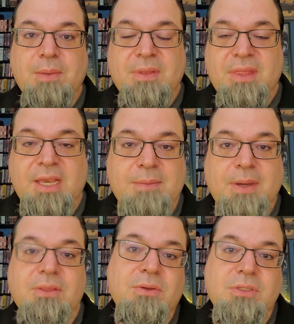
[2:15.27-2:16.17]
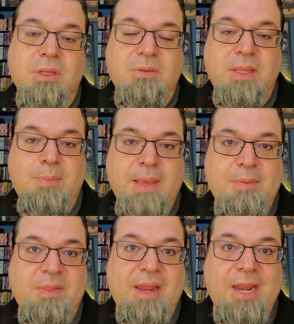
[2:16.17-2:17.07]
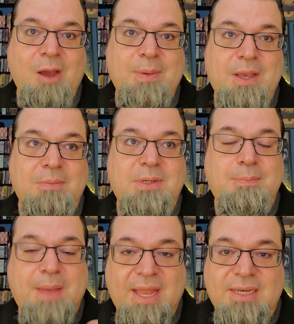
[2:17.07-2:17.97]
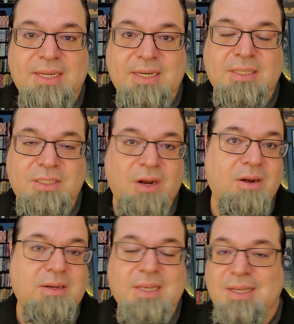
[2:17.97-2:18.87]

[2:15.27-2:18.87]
But think about those lonely people that now become dependent and start